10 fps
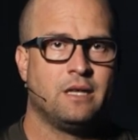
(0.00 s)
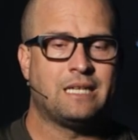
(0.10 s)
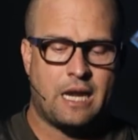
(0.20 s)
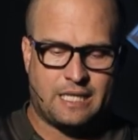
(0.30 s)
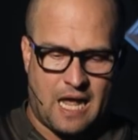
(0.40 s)

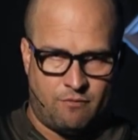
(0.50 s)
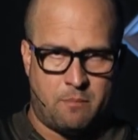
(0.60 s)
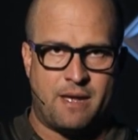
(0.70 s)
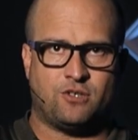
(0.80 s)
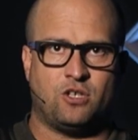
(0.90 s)
God gave him the
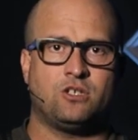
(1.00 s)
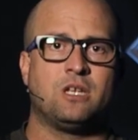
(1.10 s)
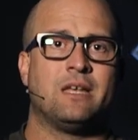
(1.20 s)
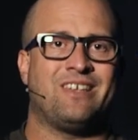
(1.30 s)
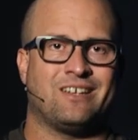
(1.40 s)

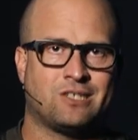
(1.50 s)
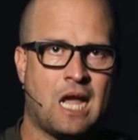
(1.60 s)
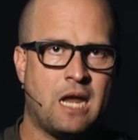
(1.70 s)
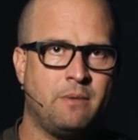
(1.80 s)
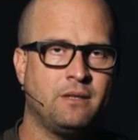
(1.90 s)
message, the
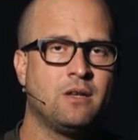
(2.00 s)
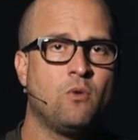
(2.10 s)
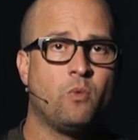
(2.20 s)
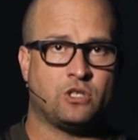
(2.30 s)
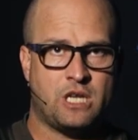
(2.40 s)
assignment,
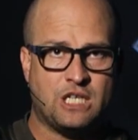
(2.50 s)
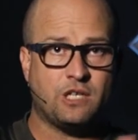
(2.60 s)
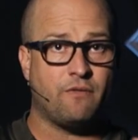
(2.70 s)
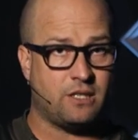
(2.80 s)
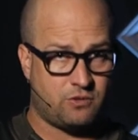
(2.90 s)
which each
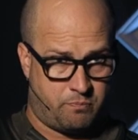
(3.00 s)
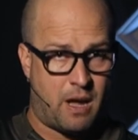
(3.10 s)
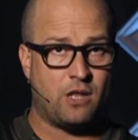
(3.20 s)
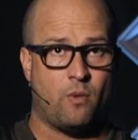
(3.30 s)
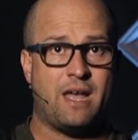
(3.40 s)
of us,
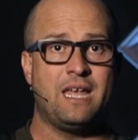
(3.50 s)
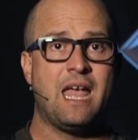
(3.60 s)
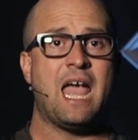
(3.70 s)
by the way,